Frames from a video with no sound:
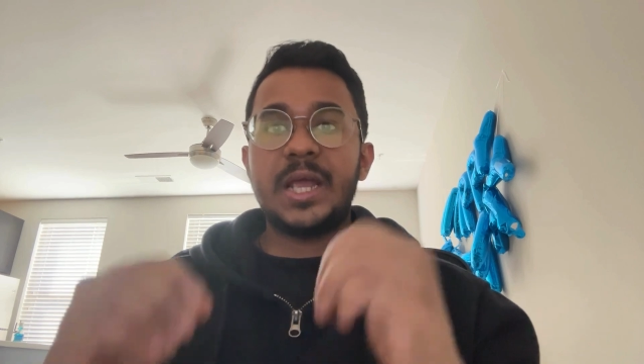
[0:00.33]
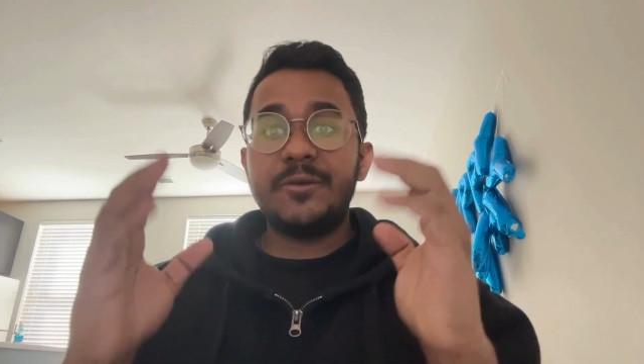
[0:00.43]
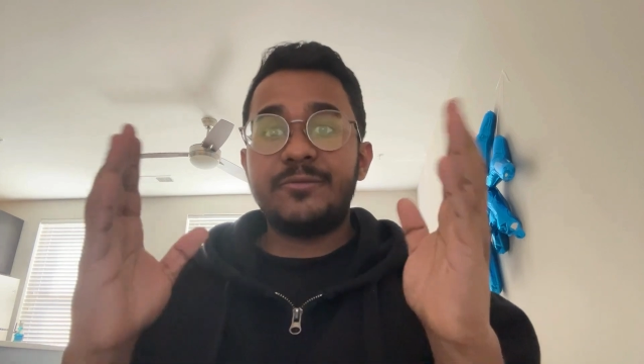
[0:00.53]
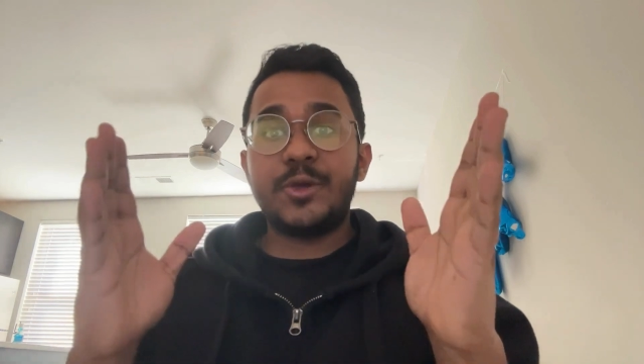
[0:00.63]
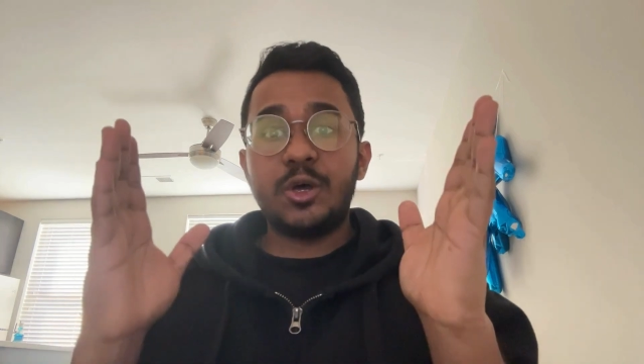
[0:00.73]

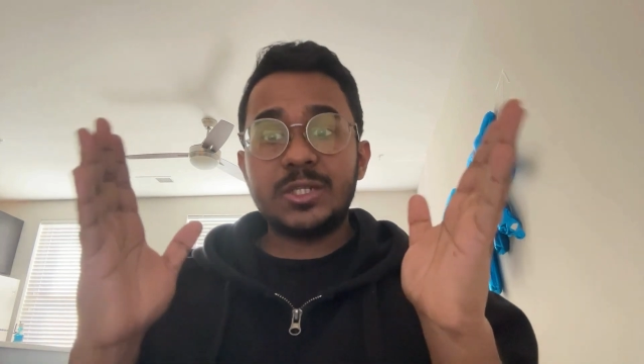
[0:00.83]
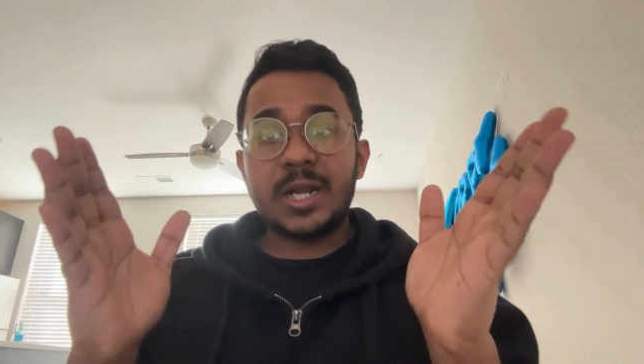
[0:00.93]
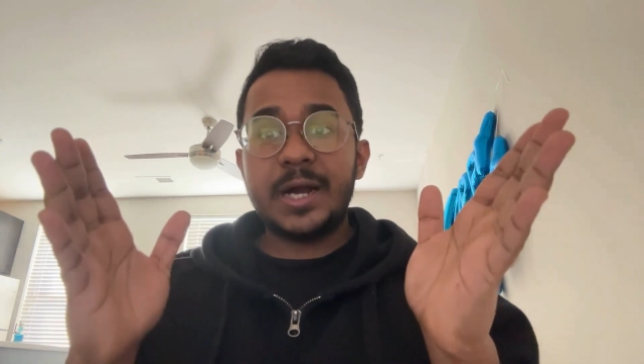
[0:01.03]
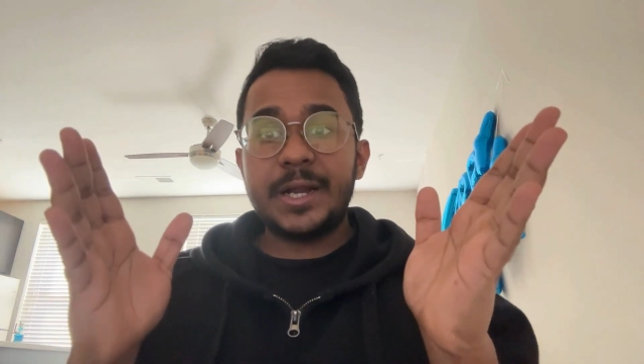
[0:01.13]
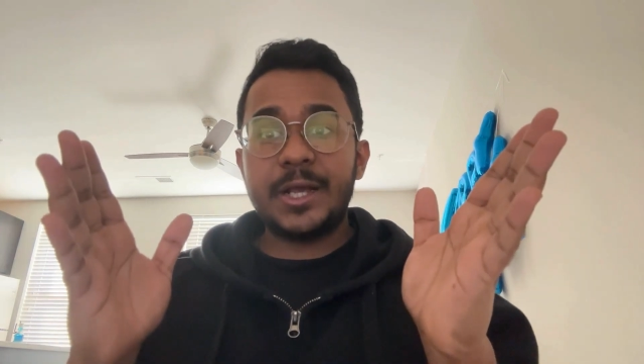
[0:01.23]
If you're
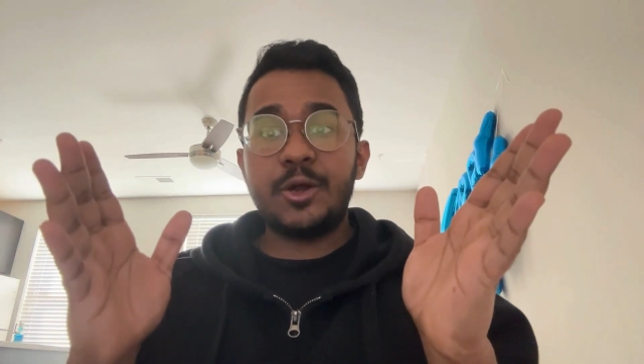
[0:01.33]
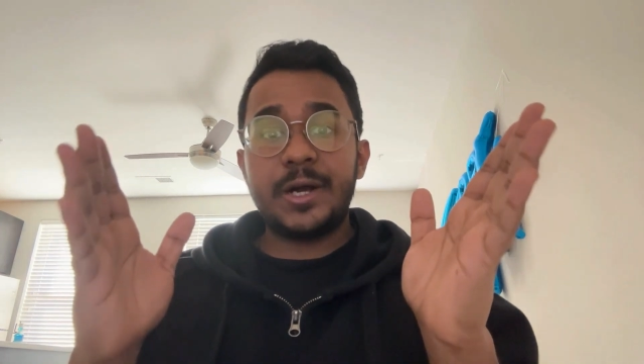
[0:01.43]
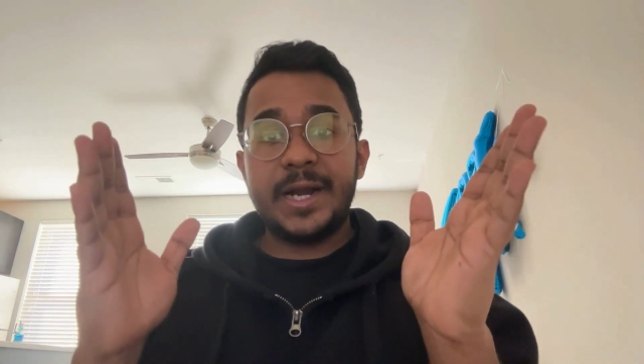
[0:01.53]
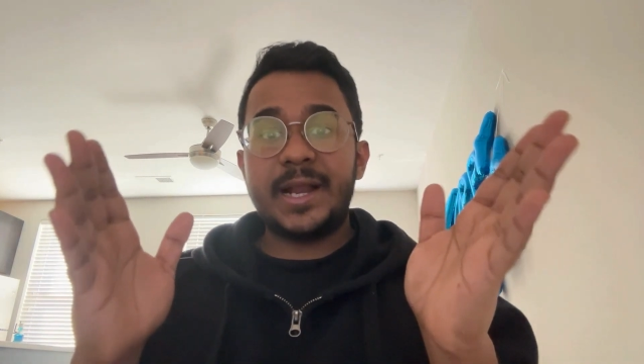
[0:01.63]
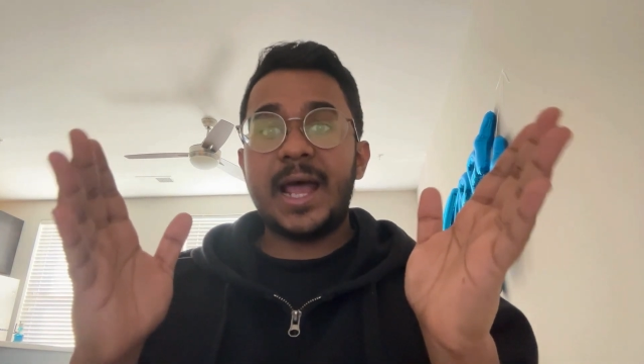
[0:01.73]
starting your
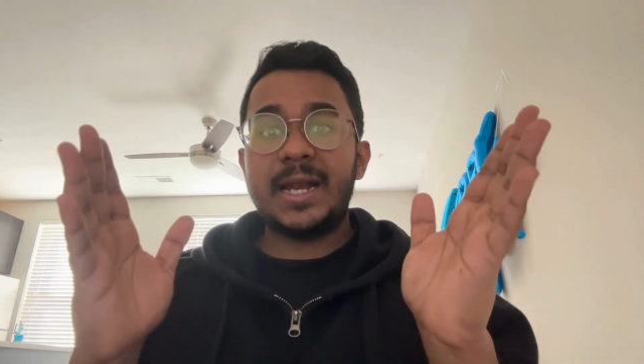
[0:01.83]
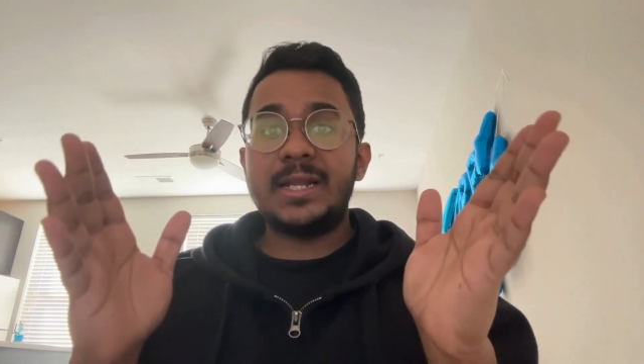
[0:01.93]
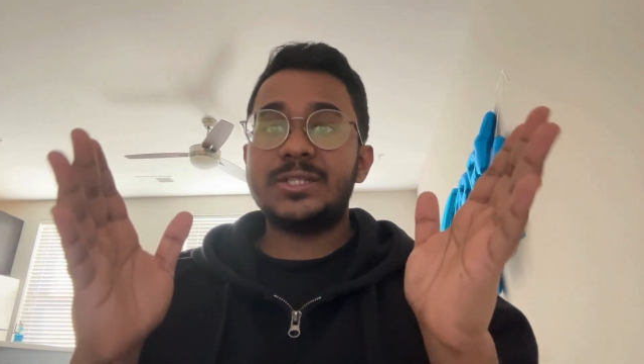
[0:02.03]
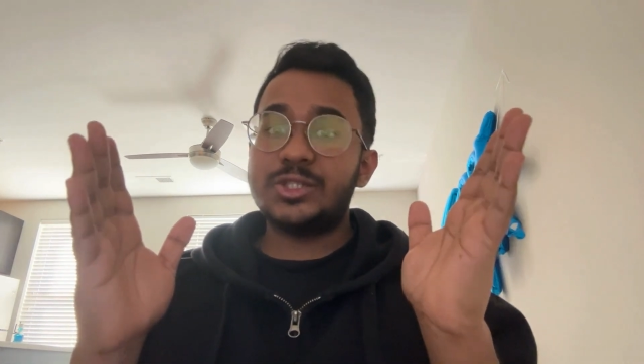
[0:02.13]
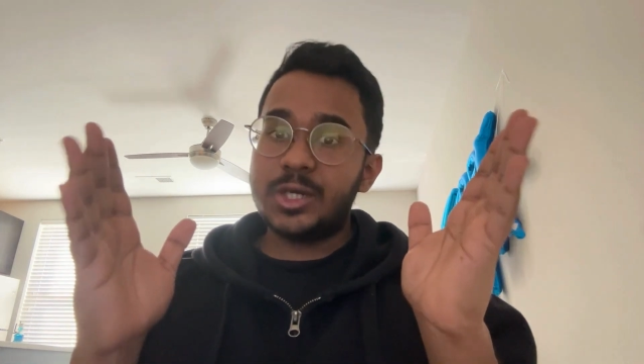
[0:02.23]
data
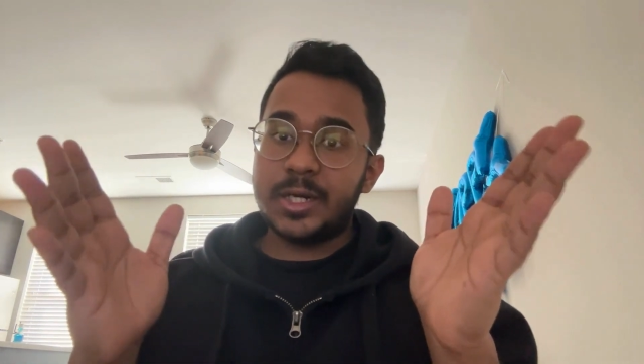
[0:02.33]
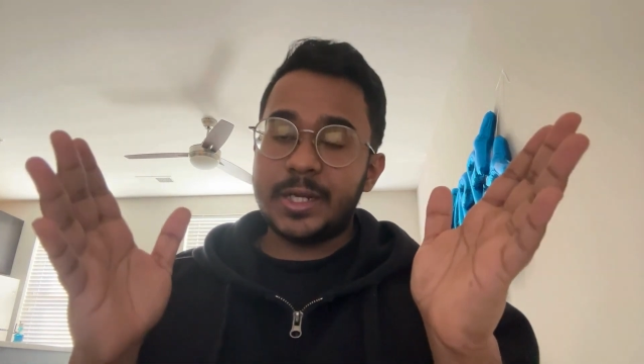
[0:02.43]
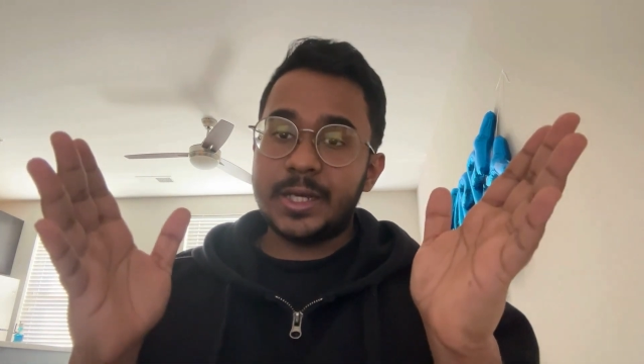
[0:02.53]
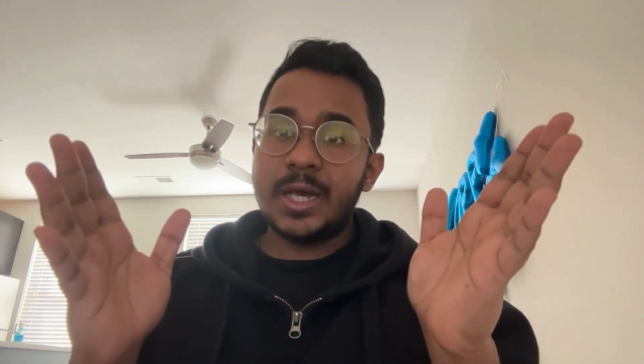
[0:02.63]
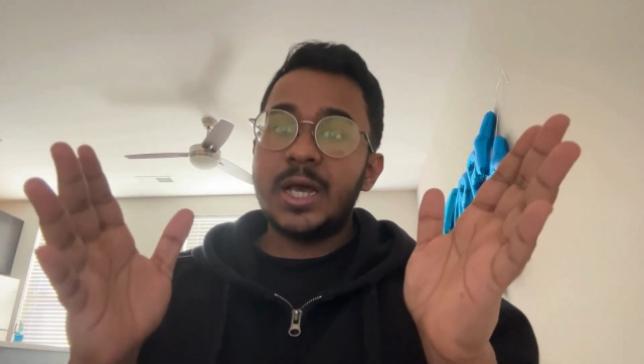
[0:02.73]
analyst journey,